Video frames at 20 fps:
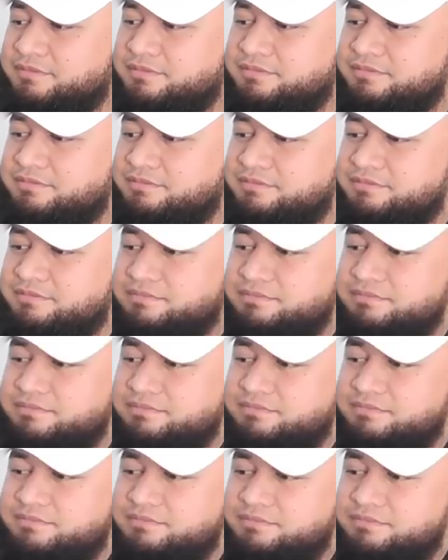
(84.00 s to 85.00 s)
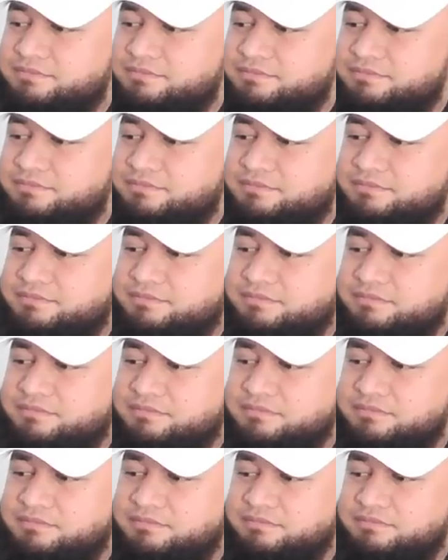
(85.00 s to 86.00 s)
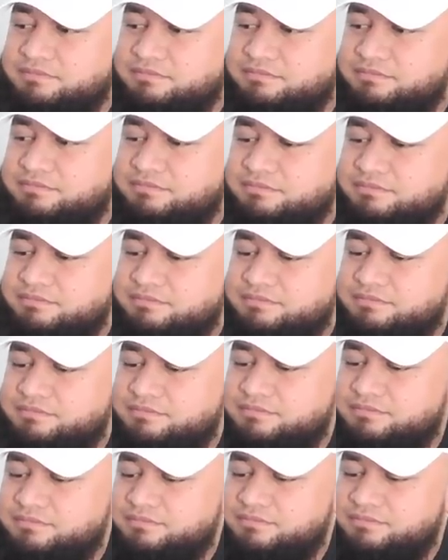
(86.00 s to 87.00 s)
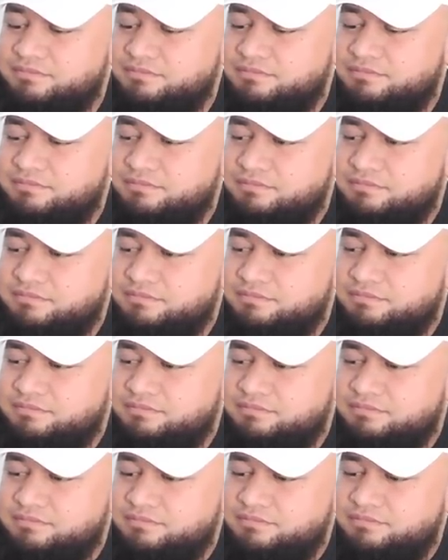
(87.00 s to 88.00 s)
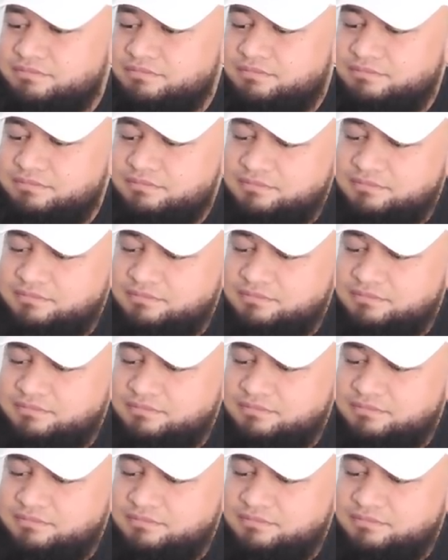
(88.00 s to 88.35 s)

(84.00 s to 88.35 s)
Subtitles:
[no speech]